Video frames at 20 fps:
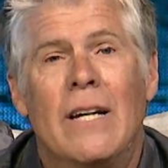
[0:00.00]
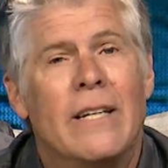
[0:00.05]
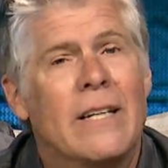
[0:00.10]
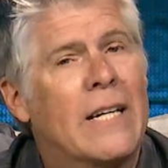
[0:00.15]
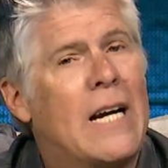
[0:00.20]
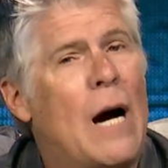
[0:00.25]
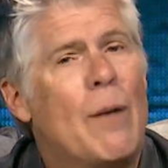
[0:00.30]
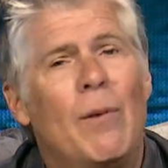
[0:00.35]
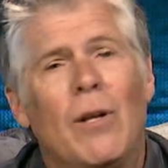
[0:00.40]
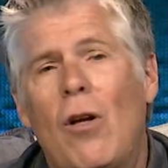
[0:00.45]
to
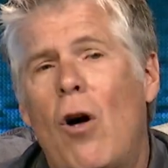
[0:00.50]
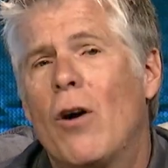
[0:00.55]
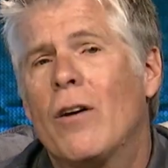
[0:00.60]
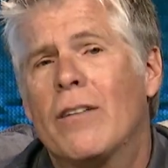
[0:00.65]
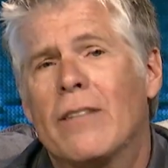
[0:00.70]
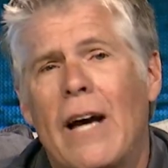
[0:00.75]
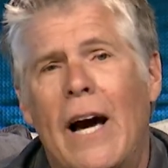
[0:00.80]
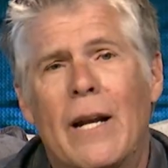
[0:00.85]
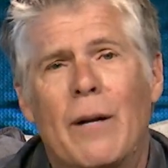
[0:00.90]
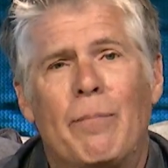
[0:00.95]
come
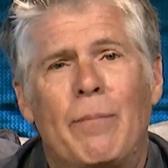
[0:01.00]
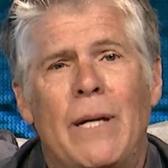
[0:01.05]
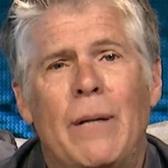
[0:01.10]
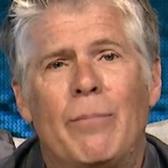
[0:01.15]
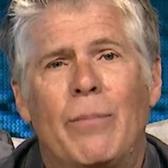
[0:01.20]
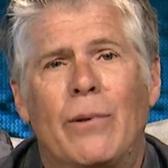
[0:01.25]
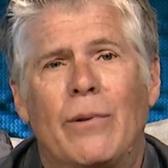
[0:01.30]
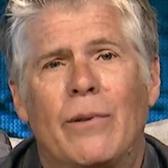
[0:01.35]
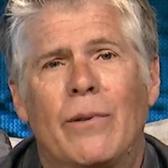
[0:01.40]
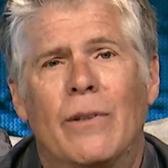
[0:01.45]
alongside of
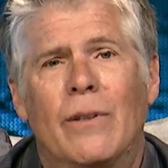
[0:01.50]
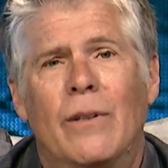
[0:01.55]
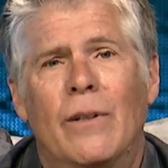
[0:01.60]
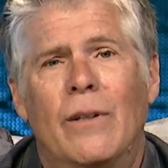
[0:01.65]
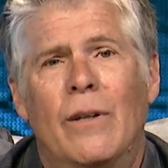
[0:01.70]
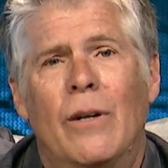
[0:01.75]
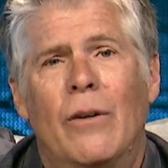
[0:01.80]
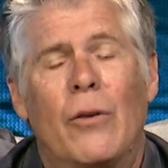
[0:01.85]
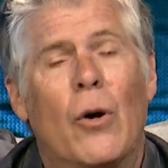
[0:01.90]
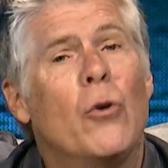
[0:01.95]
people,
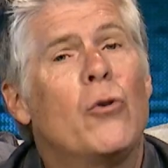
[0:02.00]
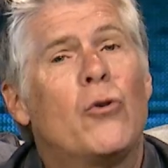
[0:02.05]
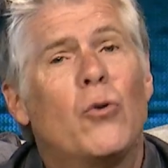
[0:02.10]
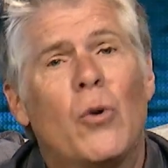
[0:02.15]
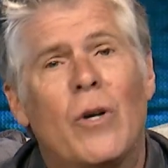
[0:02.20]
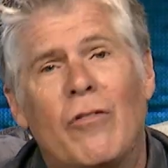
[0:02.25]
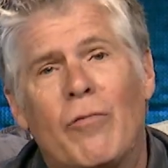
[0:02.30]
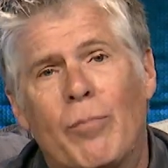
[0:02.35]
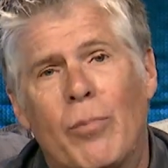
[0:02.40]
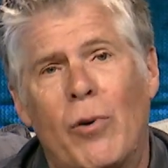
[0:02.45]
those
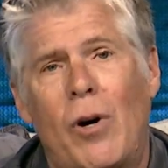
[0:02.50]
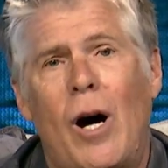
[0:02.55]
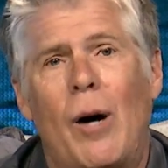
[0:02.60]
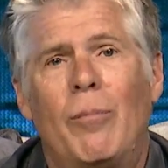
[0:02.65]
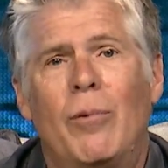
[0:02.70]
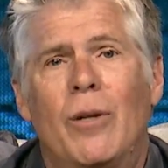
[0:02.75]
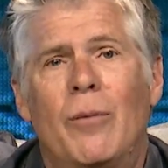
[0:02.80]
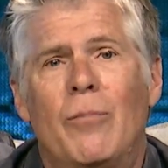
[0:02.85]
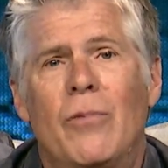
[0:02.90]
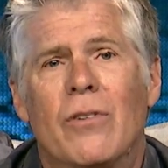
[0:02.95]
who have
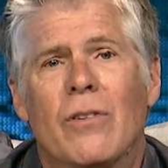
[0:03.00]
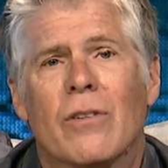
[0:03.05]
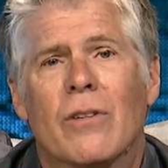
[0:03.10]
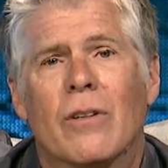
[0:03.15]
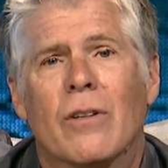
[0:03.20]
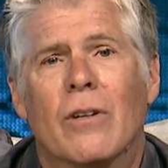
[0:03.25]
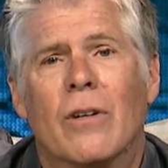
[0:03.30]
problems,